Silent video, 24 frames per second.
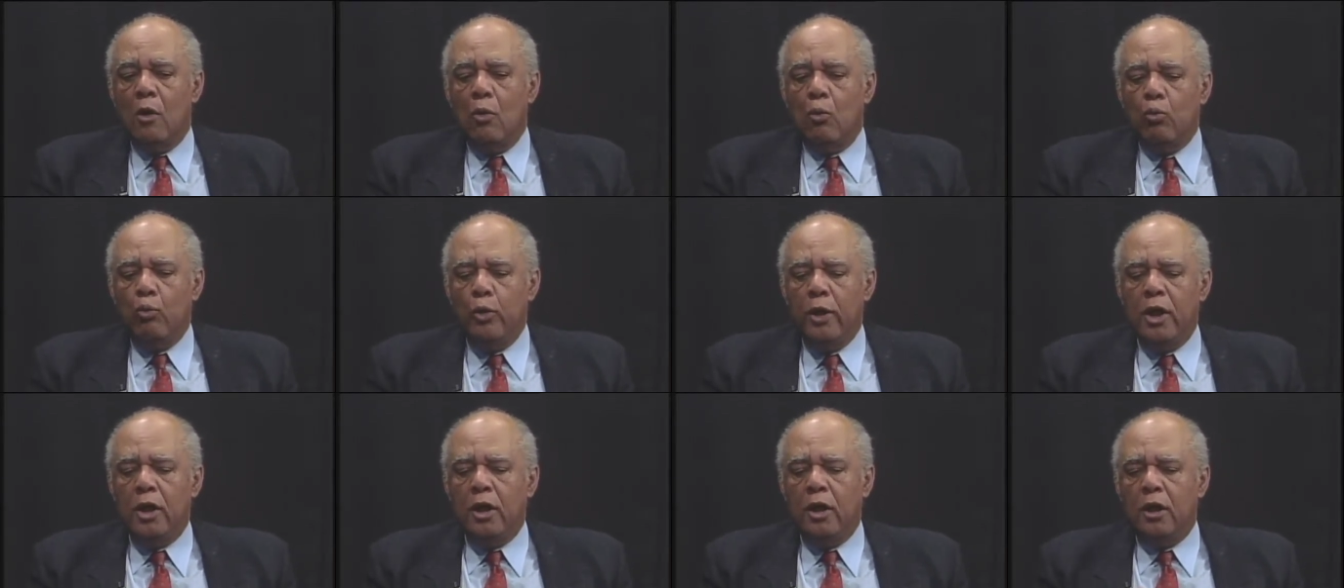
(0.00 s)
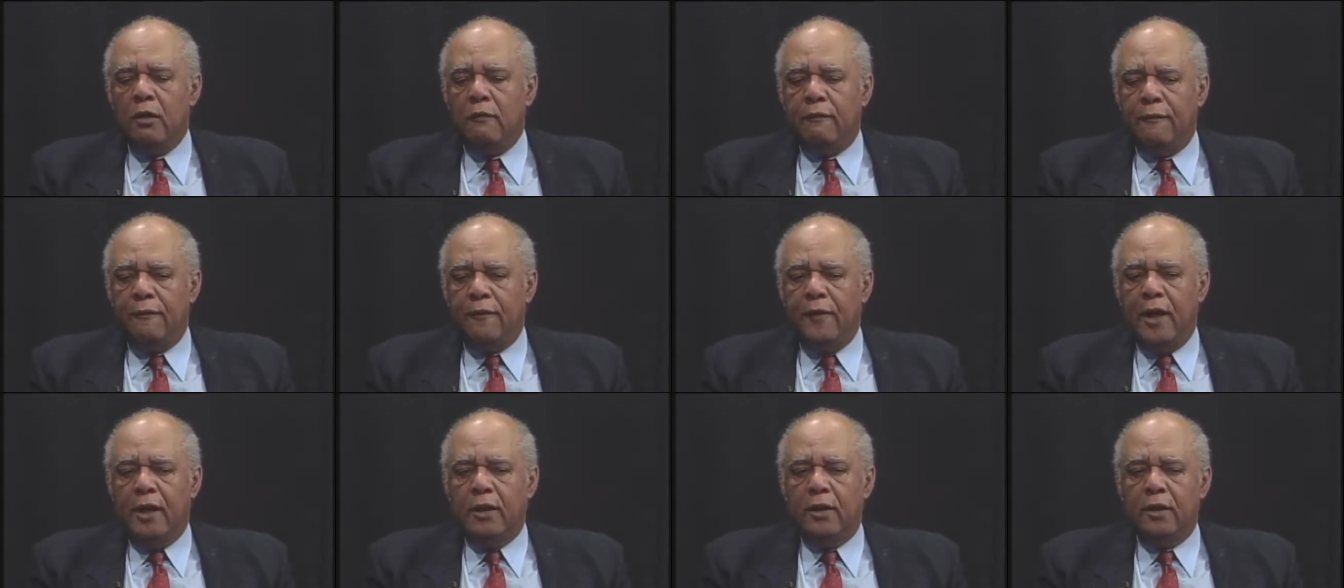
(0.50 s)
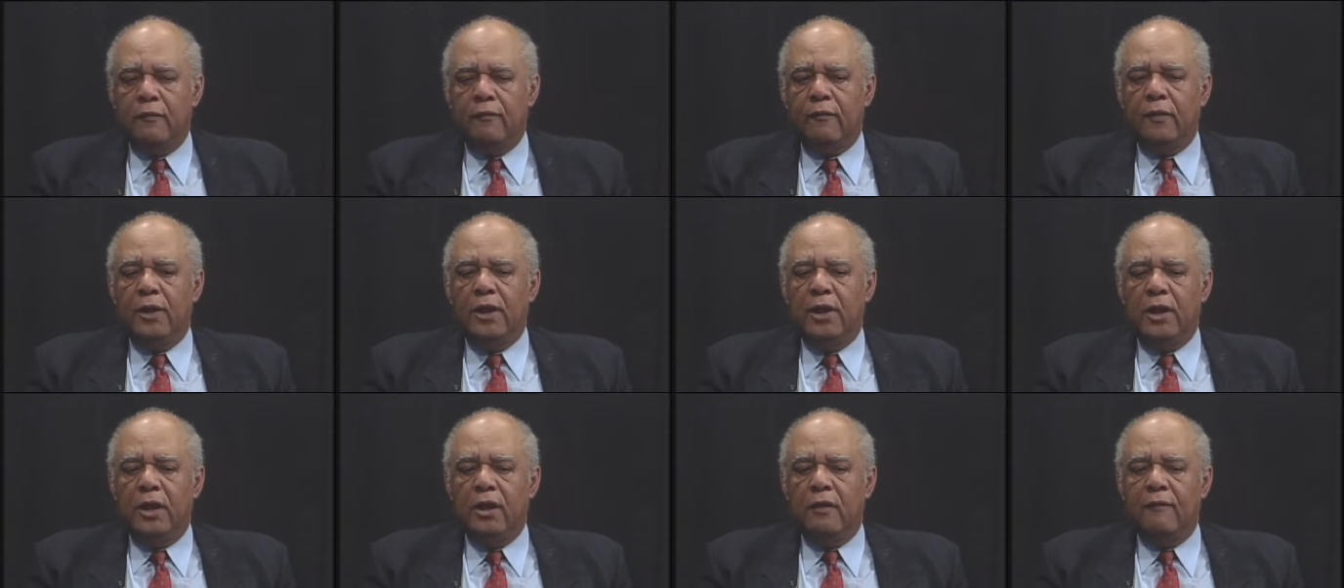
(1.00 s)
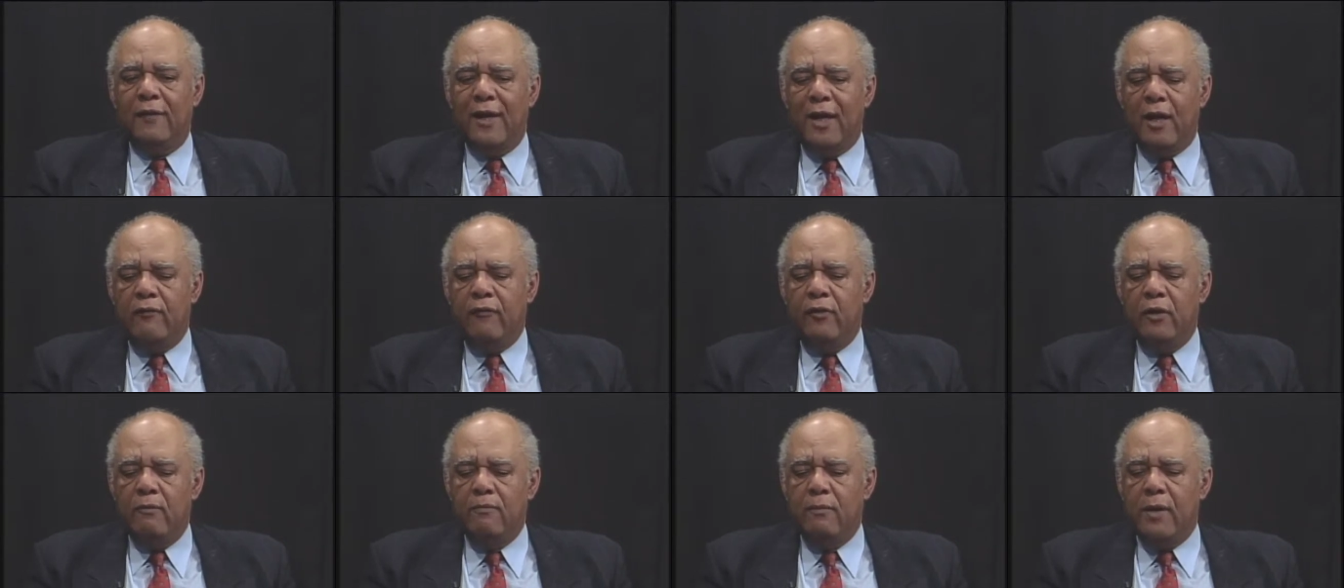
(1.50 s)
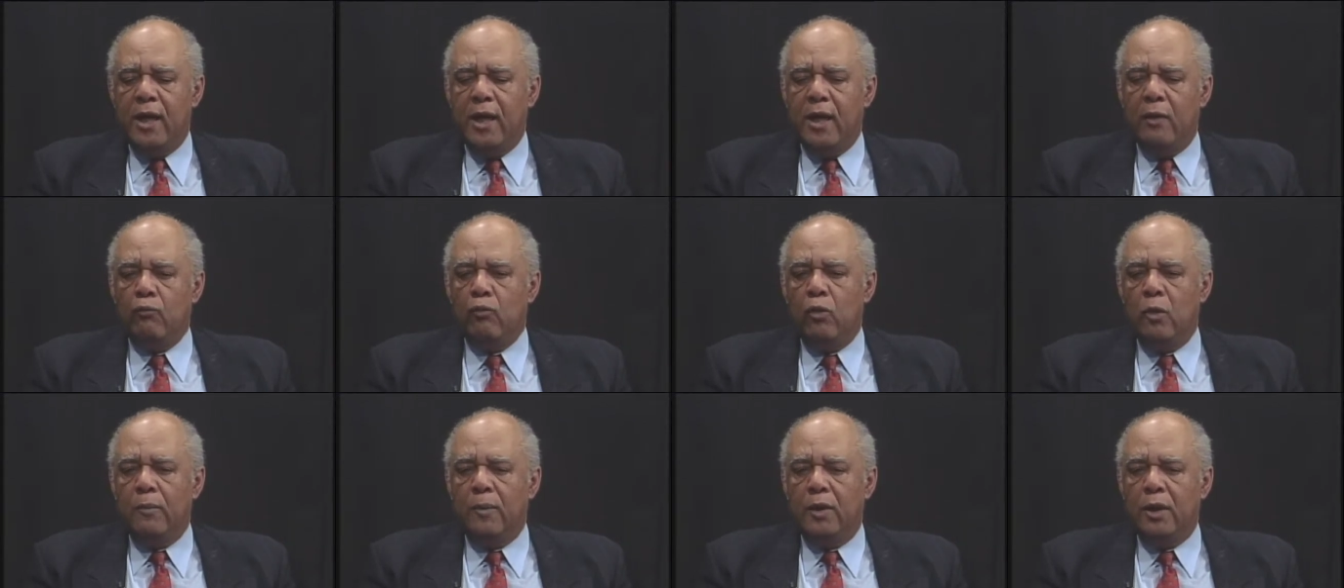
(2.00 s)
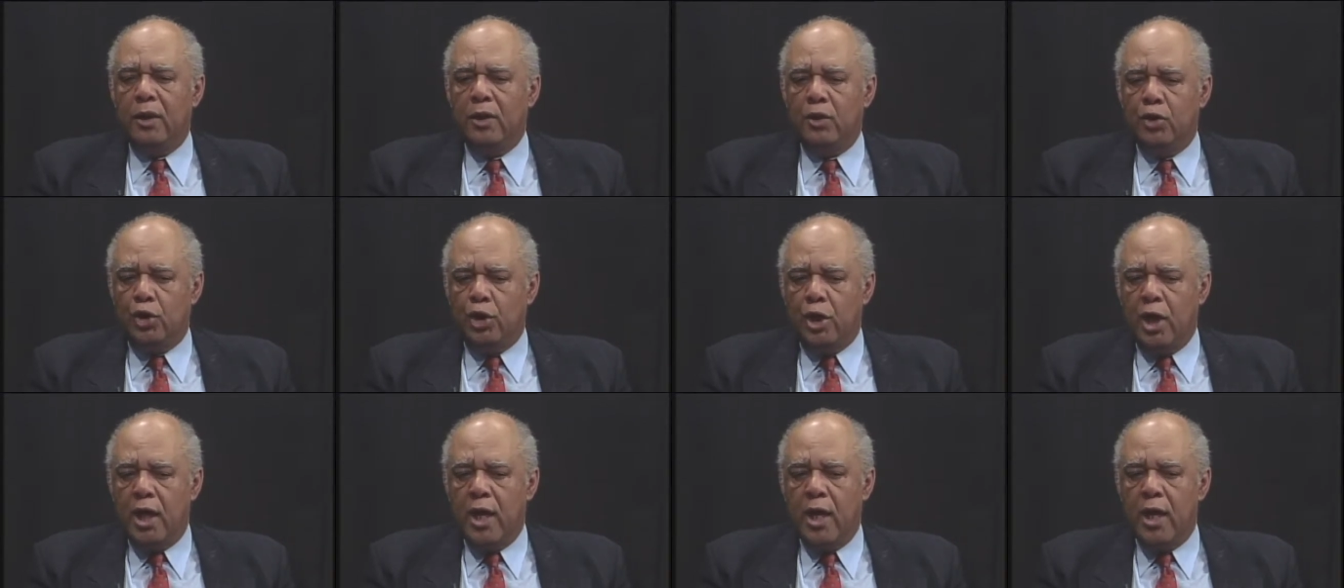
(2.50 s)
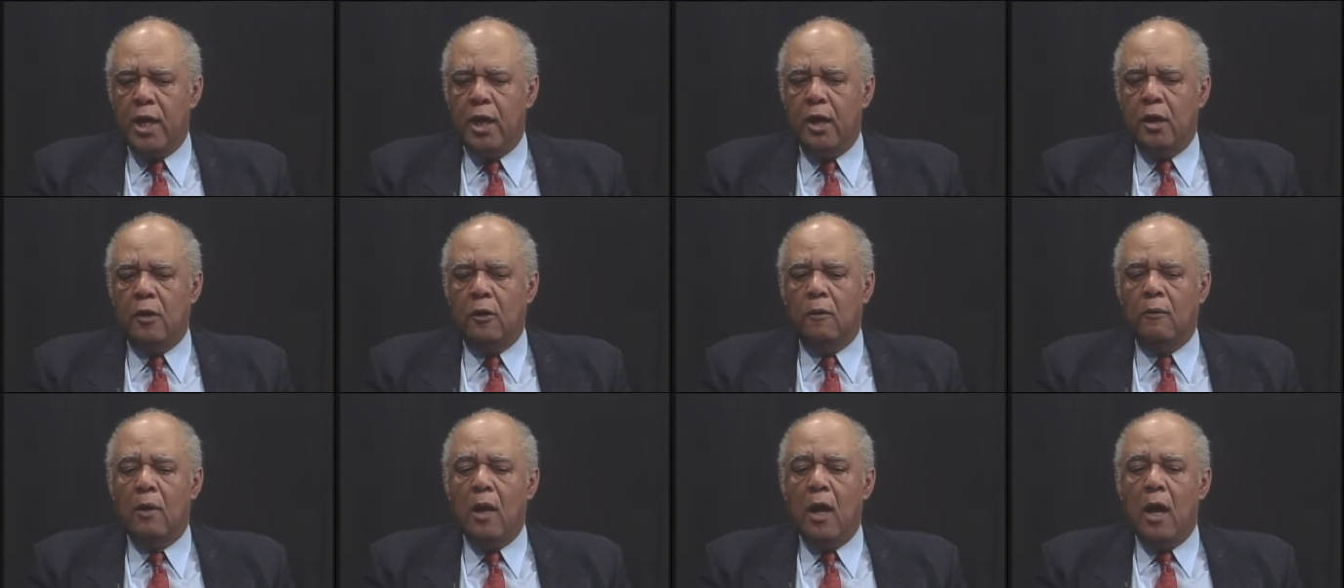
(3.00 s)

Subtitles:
We could effectively give every man, woman, and child